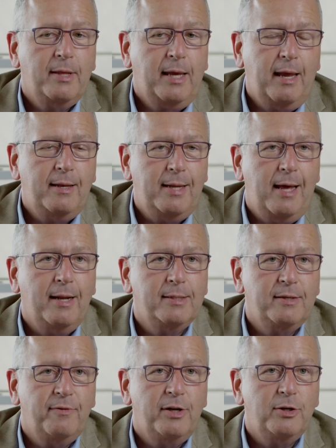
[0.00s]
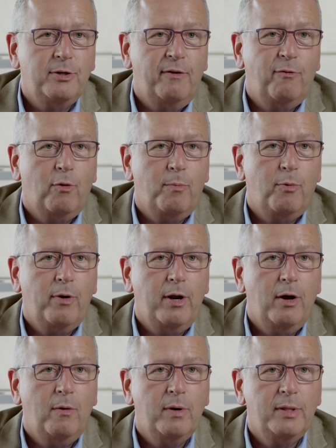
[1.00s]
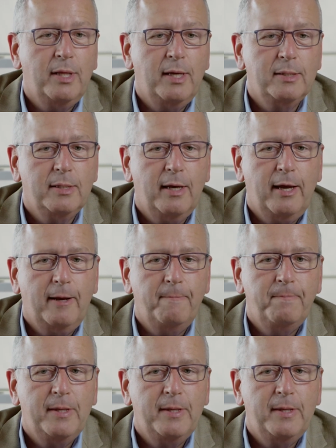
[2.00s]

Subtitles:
of the key tenets of Industry 4.0 are things like